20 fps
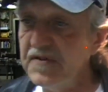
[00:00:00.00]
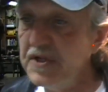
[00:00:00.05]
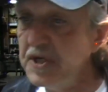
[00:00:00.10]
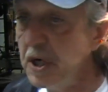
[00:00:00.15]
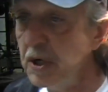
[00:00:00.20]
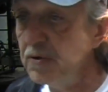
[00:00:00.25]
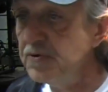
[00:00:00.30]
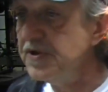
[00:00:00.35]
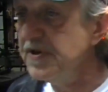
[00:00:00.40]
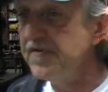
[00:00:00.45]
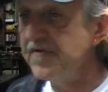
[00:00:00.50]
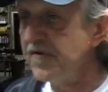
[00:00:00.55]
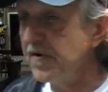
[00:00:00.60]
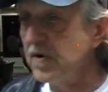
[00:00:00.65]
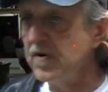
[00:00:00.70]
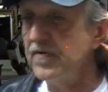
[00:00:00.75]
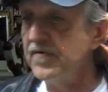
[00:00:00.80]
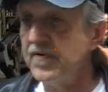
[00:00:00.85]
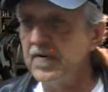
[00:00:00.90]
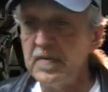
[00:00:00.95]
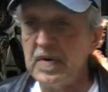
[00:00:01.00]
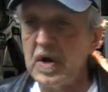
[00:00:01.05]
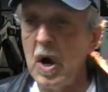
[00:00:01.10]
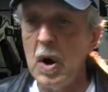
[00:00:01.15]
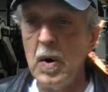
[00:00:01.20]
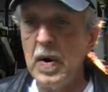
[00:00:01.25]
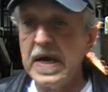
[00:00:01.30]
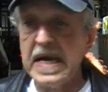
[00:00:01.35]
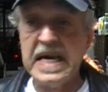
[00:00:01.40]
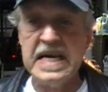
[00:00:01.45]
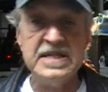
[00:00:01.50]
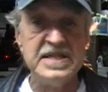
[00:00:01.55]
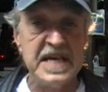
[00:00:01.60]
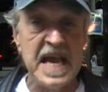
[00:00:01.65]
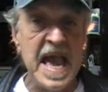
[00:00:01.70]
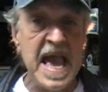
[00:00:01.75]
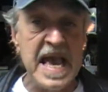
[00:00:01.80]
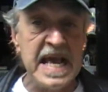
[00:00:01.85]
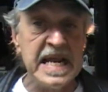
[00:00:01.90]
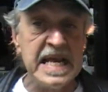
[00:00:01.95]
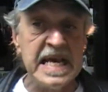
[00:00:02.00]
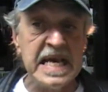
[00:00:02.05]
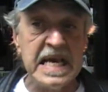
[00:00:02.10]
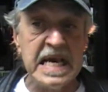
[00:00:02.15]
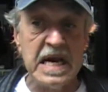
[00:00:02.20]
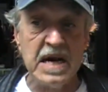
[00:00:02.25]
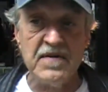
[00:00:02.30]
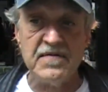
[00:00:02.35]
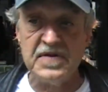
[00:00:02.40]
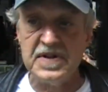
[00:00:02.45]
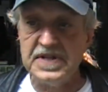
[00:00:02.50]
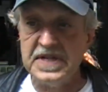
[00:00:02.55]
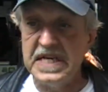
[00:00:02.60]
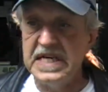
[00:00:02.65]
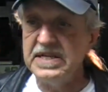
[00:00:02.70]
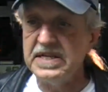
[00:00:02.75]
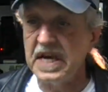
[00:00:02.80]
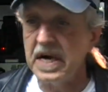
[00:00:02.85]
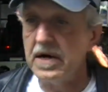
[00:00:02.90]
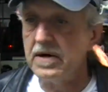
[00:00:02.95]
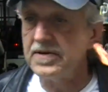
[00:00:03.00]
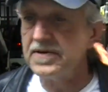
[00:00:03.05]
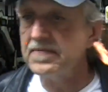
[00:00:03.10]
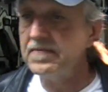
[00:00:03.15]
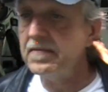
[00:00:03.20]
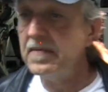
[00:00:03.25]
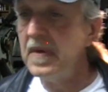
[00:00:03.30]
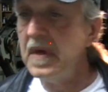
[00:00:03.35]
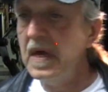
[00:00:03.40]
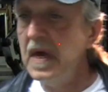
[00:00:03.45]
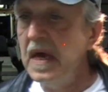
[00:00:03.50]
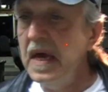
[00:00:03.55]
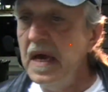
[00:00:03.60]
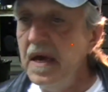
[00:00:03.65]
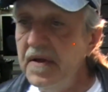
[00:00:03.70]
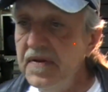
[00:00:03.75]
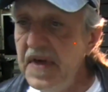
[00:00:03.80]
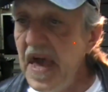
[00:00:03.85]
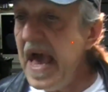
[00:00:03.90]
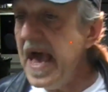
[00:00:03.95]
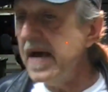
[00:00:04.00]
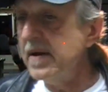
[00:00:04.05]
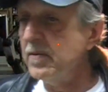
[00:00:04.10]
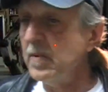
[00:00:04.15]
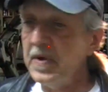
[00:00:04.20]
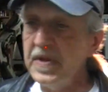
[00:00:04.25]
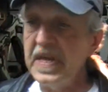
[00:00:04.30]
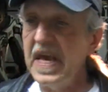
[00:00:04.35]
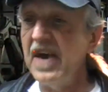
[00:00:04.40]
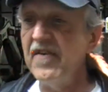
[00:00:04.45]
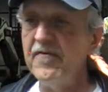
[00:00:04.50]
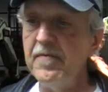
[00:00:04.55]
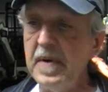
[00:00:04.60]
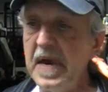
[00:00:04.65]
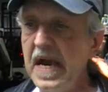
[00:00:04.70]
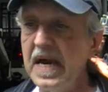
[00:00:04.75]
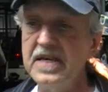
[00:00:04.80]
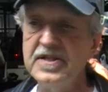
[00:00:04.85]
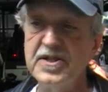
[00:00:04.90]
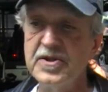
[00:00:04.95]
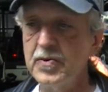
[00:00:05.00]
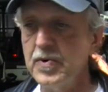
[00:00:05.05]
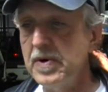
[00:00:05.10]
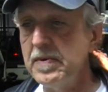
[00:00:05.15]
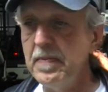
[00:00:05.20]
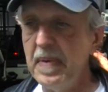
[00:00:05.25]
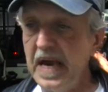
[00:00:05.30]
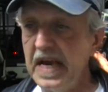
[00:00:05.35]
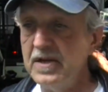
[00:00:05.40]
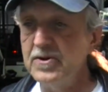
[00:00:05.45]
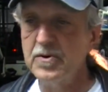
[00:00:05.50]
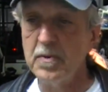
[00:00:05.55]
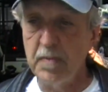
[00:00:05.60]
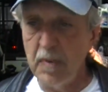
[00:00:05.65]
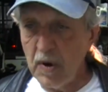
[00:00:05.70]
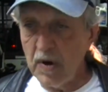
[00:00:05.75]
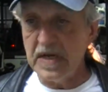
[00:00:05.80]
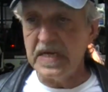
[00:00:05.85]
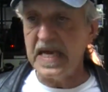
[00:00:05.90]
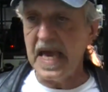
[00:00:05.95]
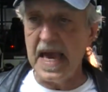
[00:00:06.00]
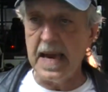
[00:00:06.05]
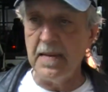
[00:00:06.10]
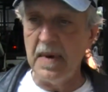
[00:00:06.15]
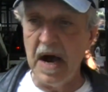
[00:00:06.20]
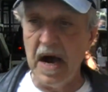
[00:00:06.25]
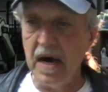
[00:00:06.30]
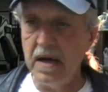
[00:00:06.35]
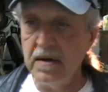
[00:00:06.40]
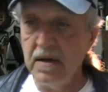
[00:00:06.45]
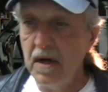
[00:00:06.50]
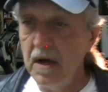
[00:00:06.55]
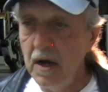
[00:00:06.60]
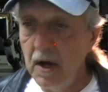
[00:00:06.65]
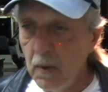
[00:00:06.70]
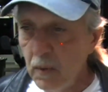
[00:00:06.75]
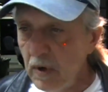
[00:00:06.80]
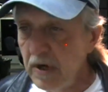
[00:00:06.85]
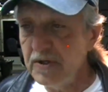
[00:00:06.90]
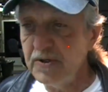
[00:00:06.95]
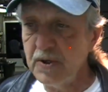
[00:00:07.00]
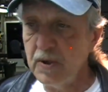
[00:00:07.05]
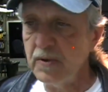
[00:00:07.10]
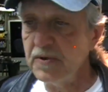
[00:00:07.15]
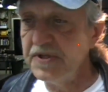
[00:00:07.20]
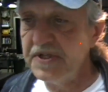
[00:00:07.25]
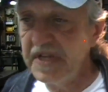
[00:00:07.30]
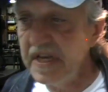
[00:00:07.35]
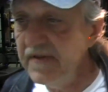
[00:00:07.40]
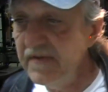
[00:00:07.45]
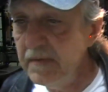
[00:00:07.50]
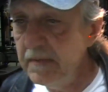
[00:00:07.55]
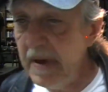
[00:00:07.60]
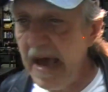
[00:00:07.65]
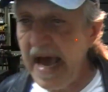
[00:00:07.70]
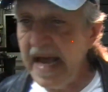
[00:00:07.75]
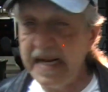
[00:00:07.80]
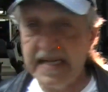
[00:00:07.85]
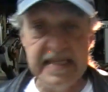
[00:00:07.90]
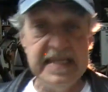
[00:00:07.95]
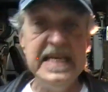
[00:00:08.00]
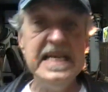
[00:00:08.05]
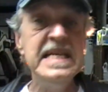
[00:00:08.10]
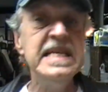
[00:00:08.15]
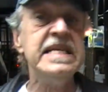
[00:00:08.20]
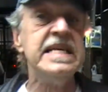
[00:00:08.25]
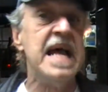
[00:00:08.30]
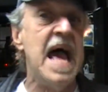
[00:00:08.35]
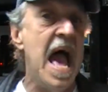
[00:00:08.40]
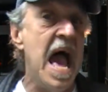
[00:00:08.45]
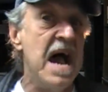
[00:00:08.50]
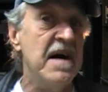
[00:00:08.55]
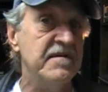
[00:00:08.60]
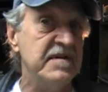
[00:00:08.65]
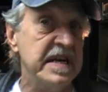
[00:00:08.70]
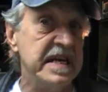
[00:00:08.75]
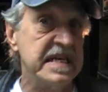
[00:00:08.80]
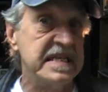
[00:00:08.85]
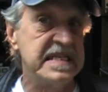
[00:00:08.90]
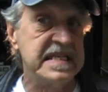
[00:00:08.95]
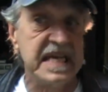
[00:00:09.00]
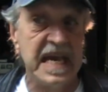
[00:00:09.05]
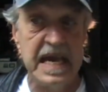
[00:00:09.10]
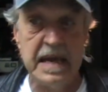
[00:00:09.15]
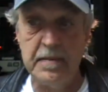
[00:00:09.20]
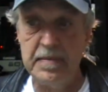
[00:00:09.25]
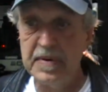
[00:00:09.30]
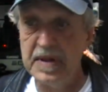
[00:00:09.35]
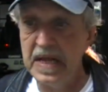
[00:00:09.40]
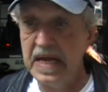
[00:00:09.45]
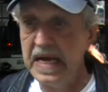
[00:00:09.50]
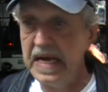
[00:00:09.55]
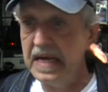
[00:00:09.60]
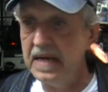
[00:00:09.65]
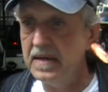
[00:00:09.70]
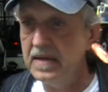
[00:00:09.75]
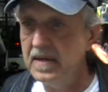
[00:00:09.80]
Joe deferred from going into any of the details. Then, when the FBI's three page report came out, we're told Stephen Paddock didn't have an escape plan.